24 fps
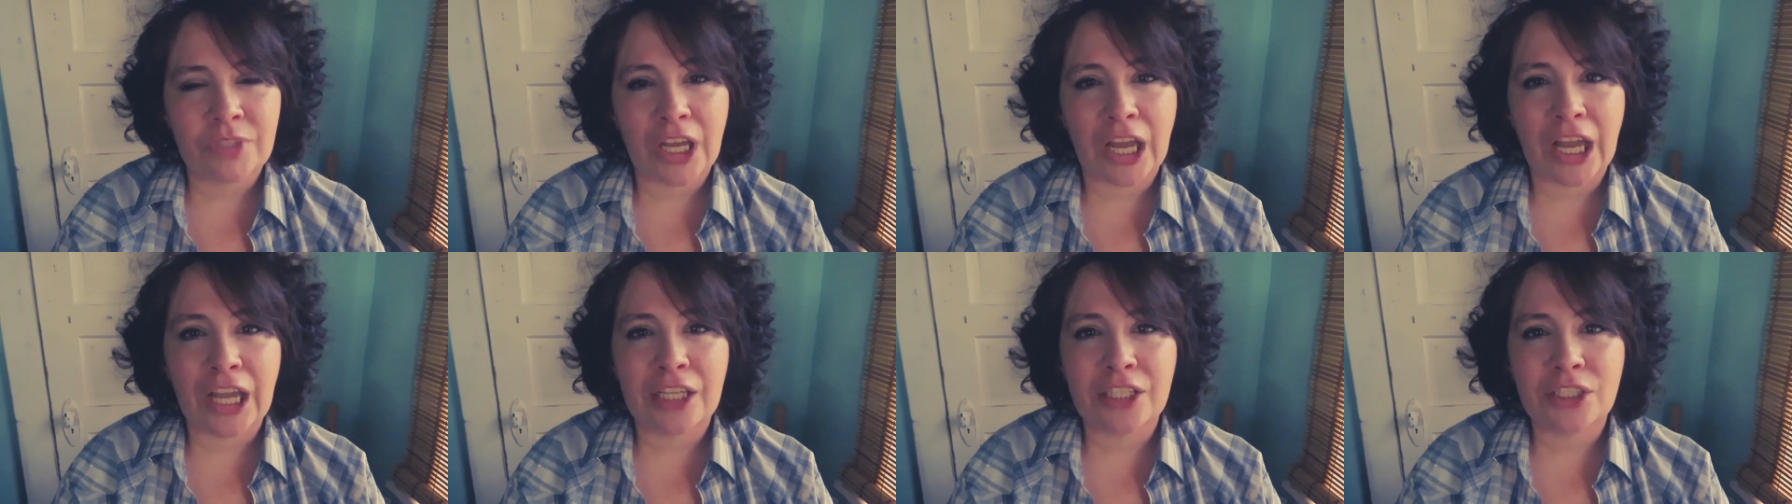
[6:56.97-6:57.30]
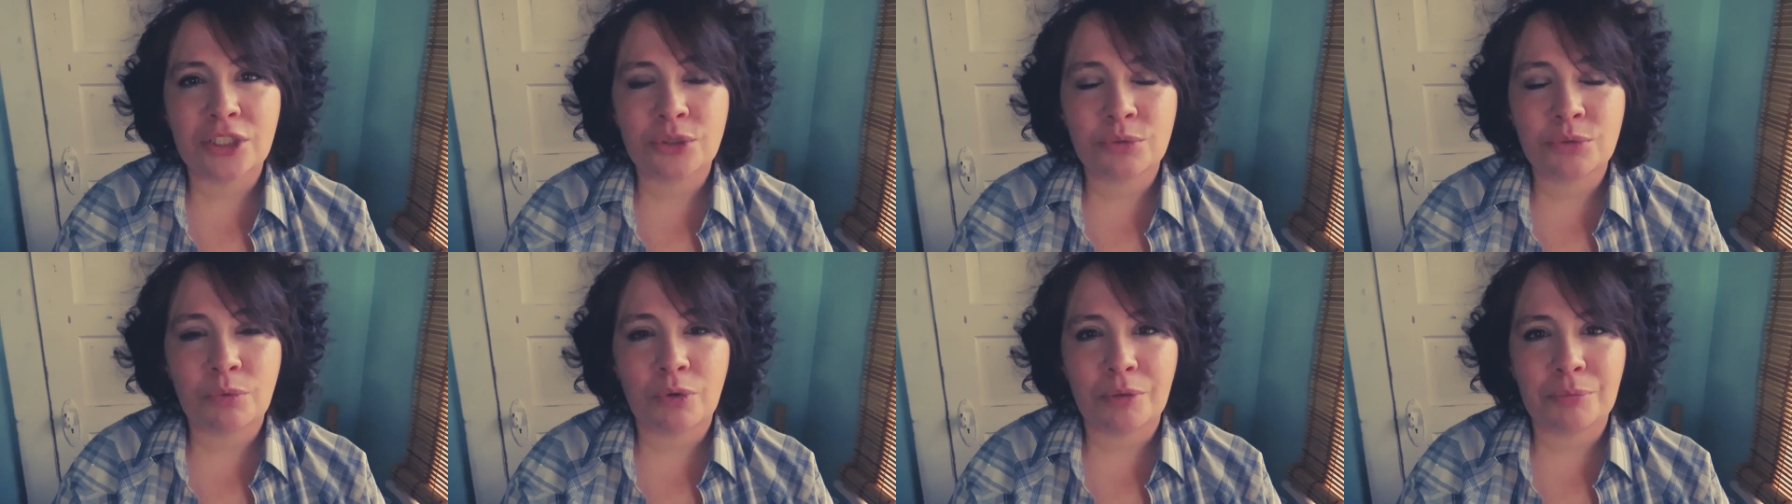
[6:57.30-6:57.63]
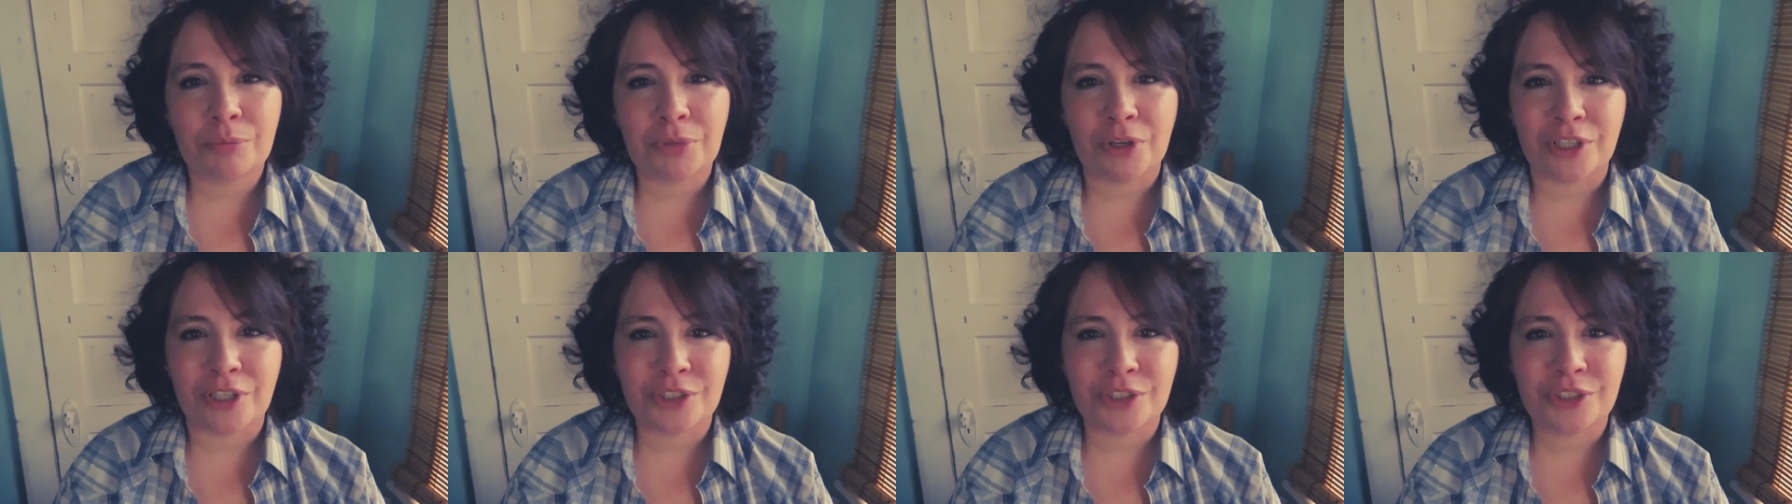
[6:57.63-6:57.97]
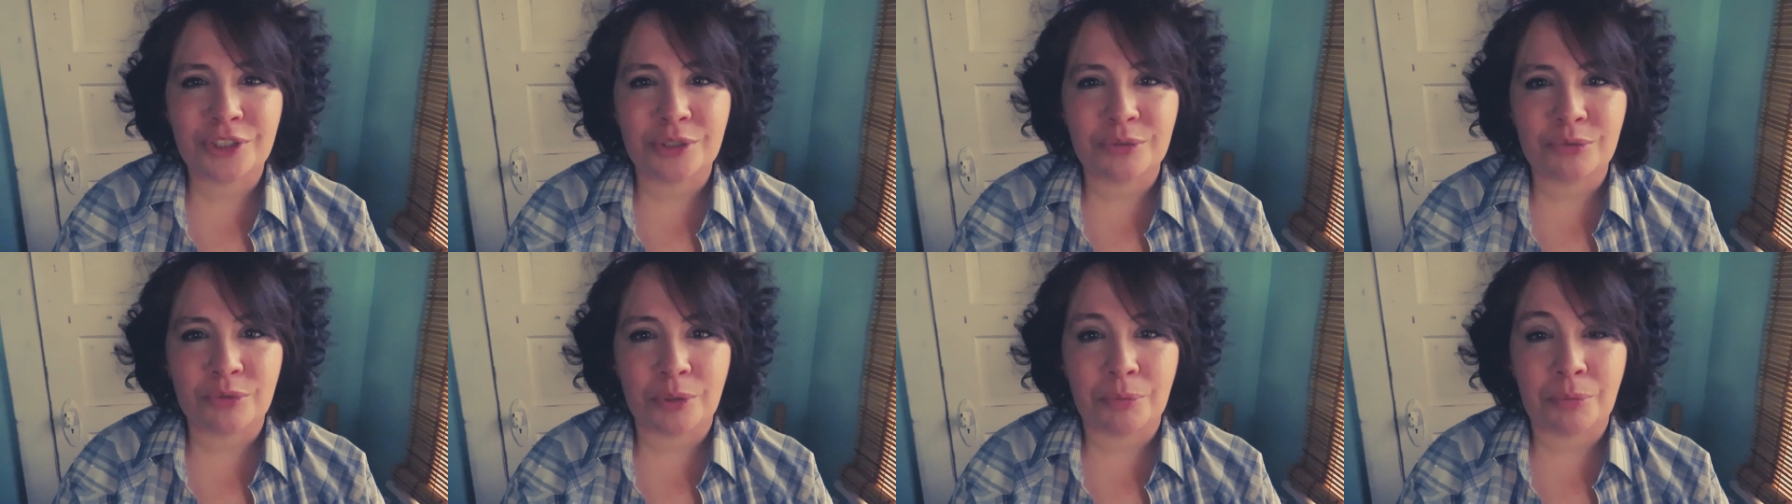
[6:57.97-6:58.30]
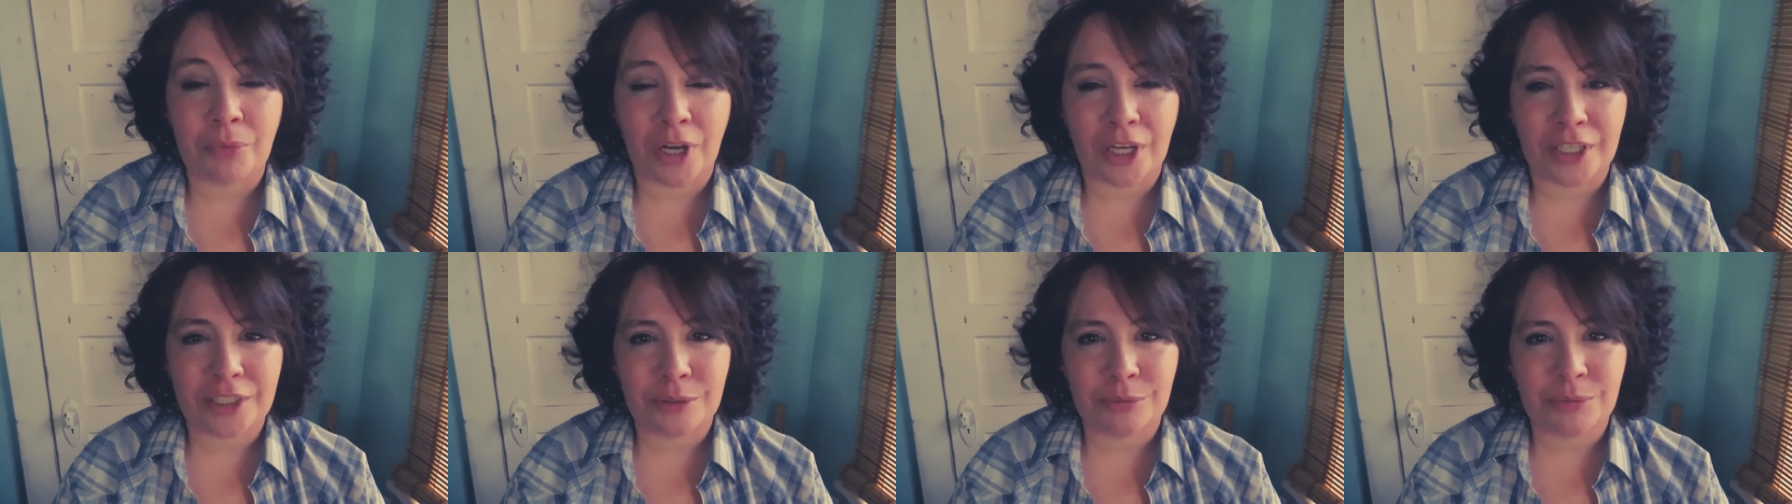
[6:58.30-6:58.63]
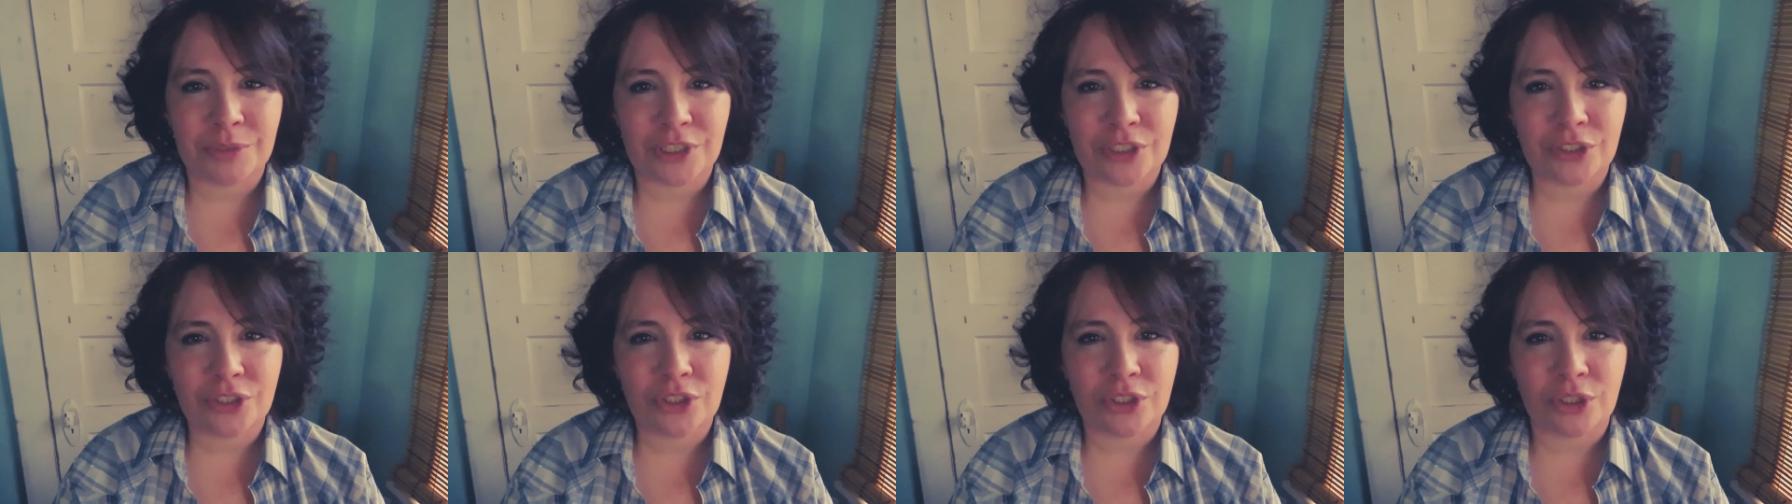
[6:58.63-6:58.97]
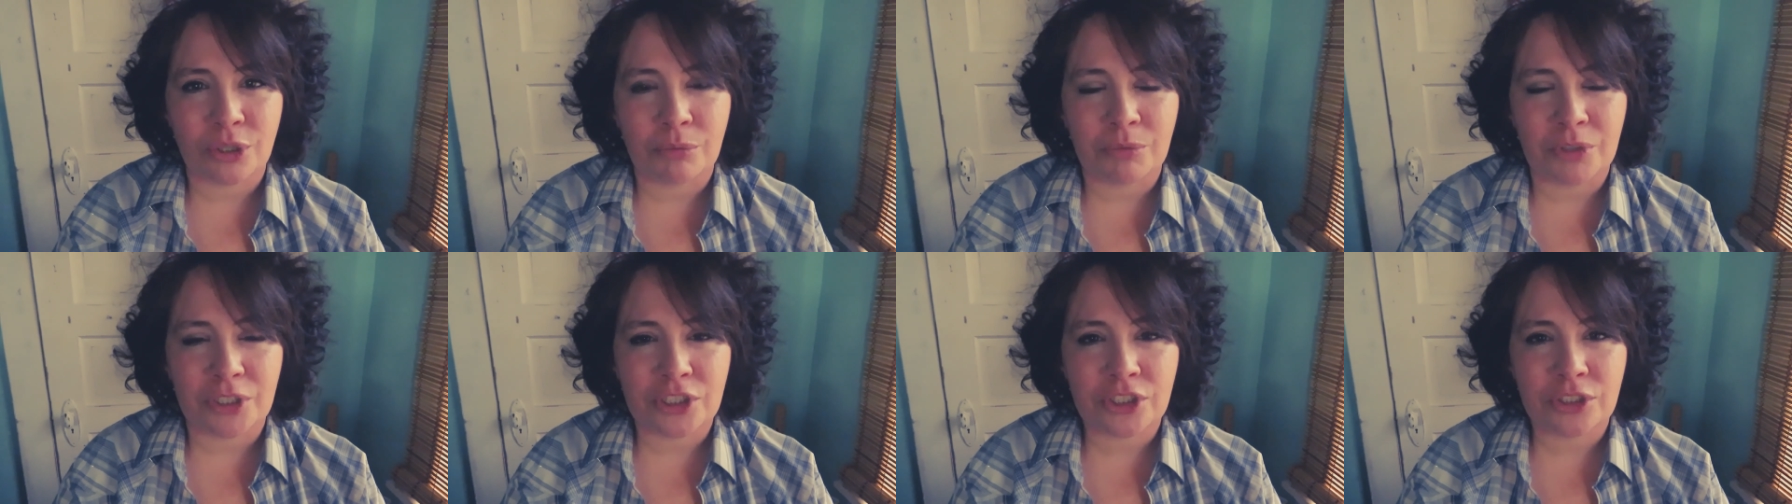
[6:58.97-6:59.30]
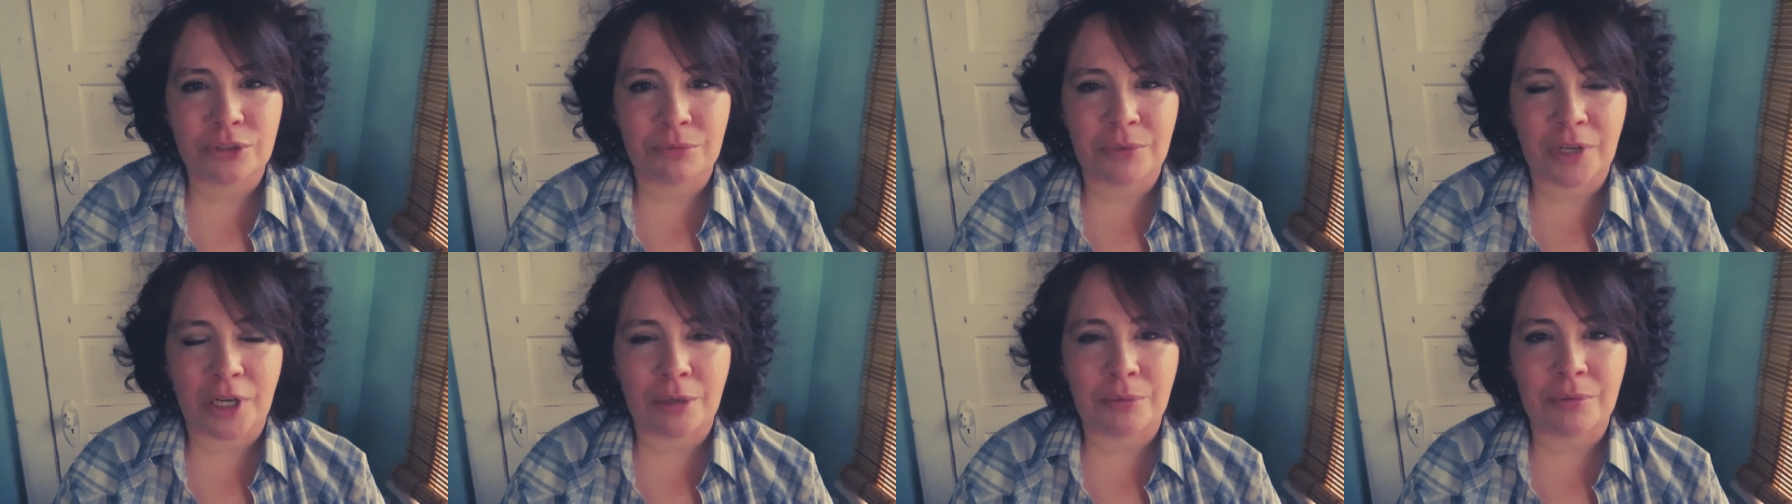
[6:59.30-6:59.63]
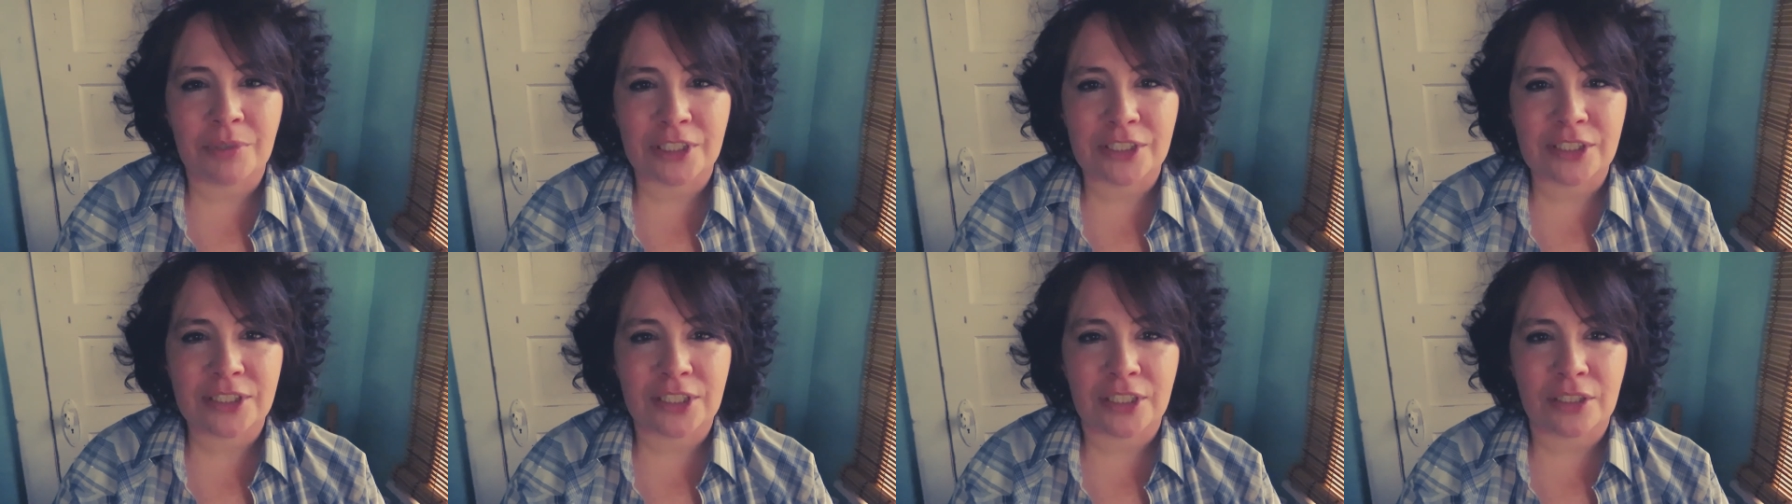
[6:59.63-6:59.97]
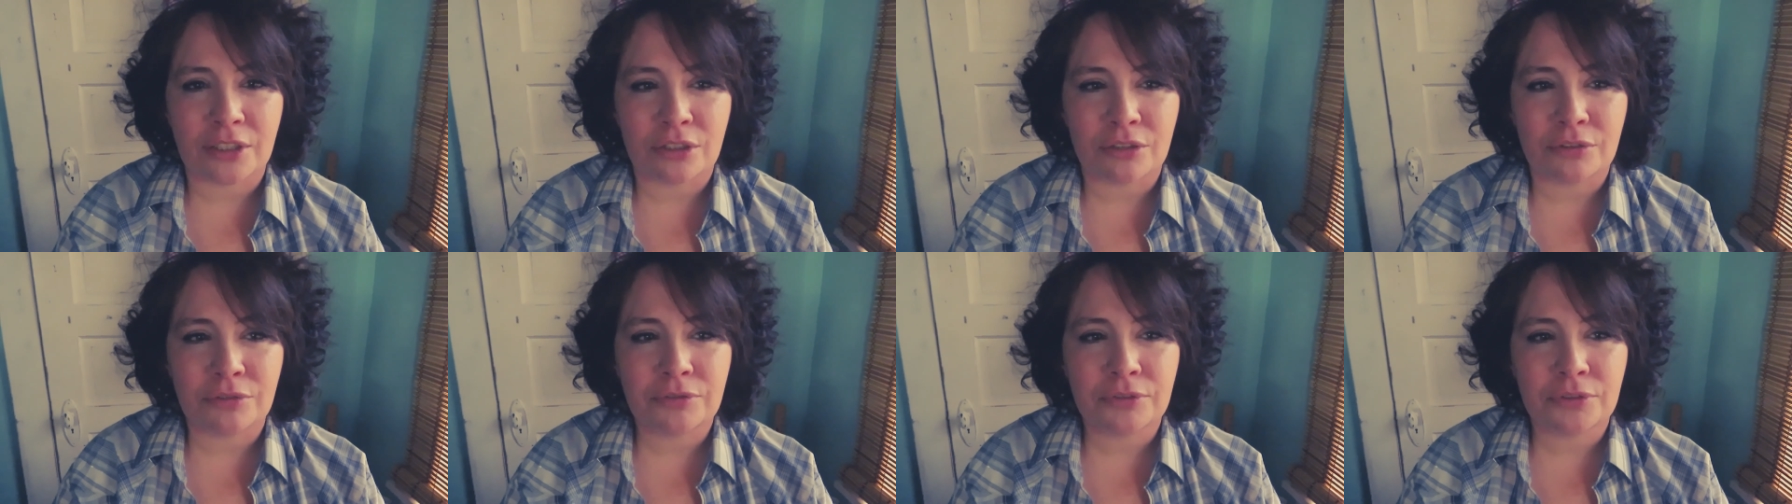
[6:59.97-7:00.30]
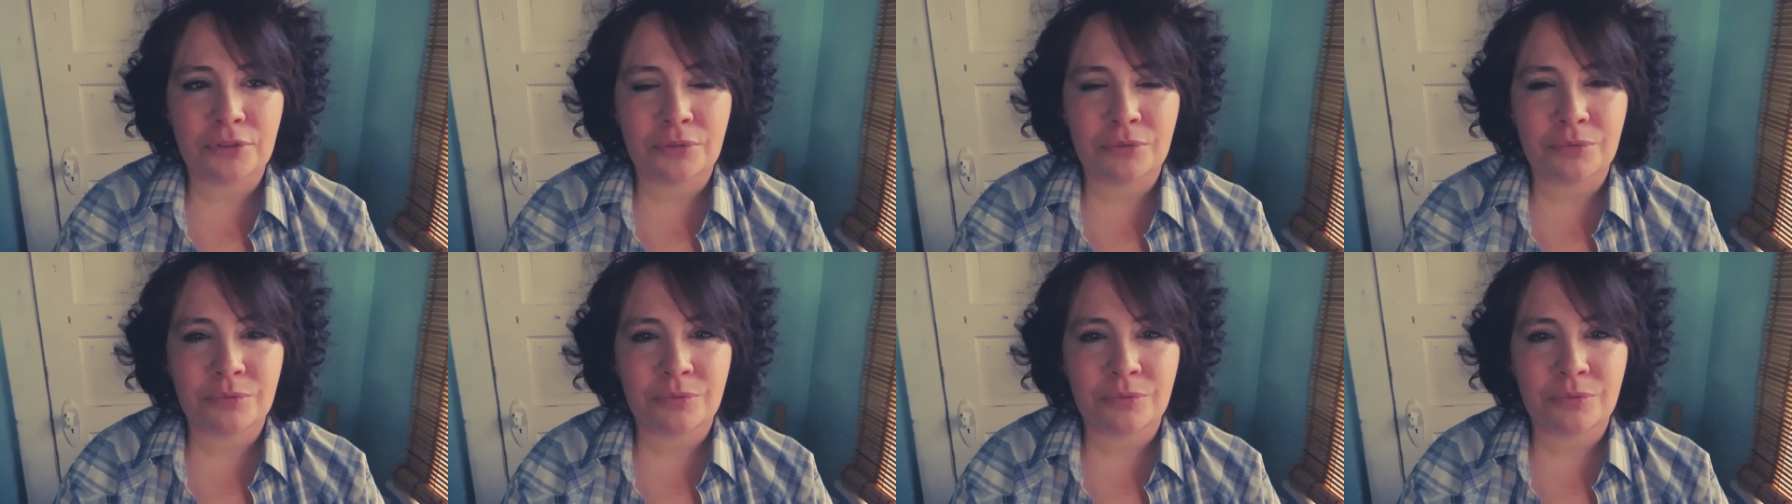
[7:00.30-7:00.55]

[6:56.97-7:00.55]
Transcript: And this one person reminded me so much about myself.